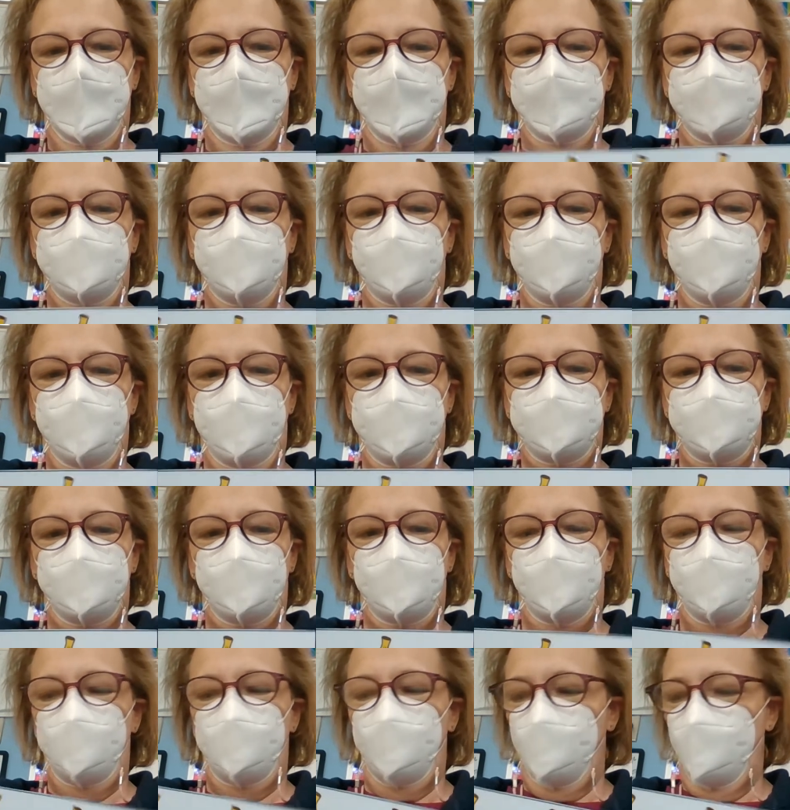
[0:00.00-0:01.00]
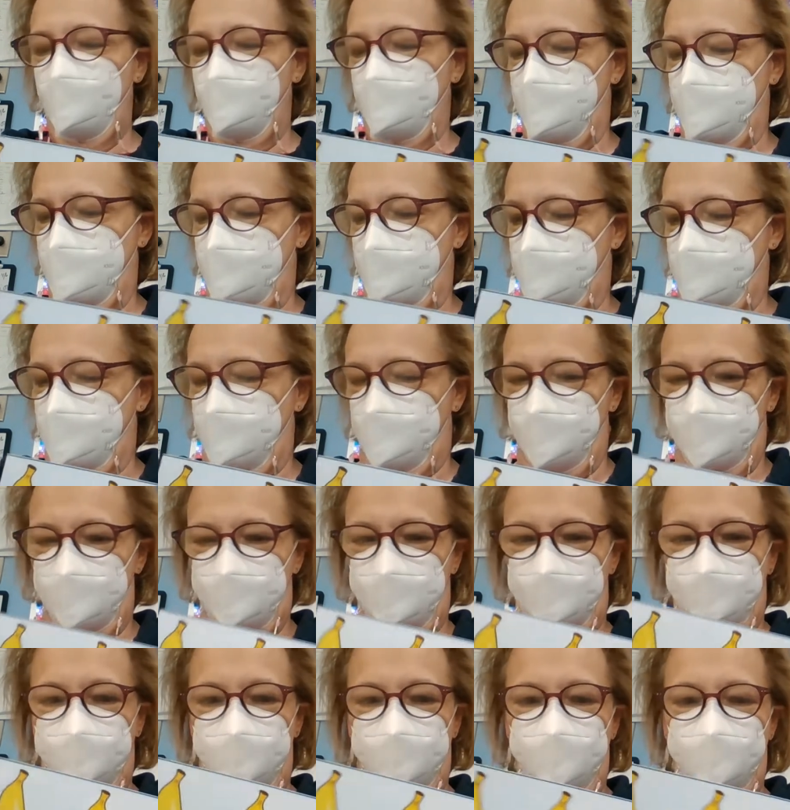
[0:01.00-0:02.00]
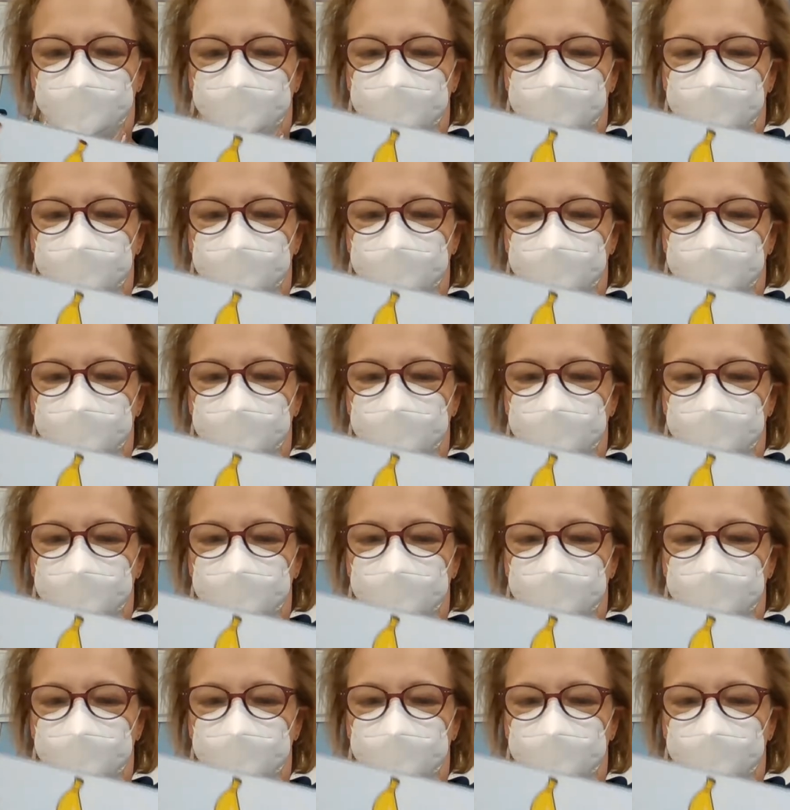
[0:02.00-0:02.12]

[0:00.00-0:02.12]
So that's two bananas.